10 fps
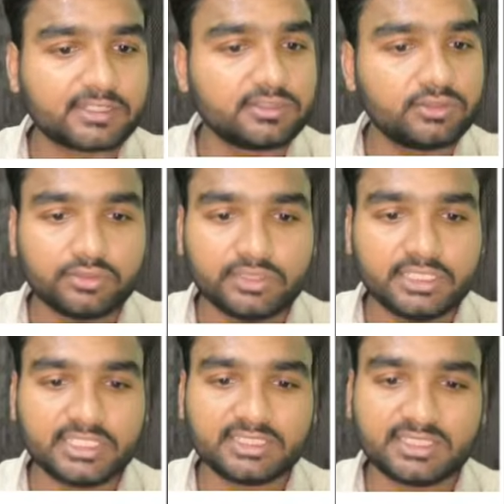no
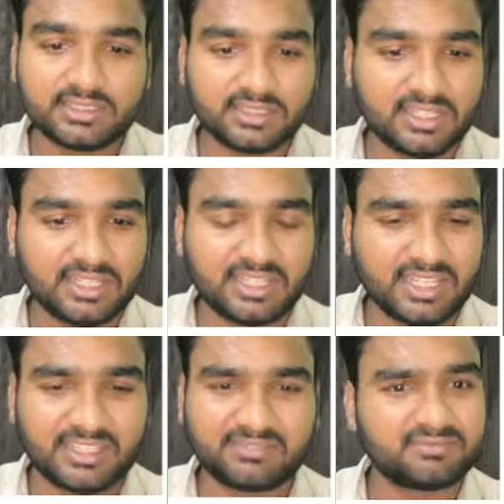any other
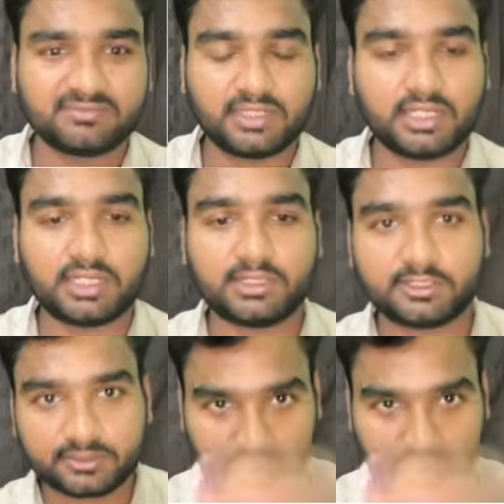uh,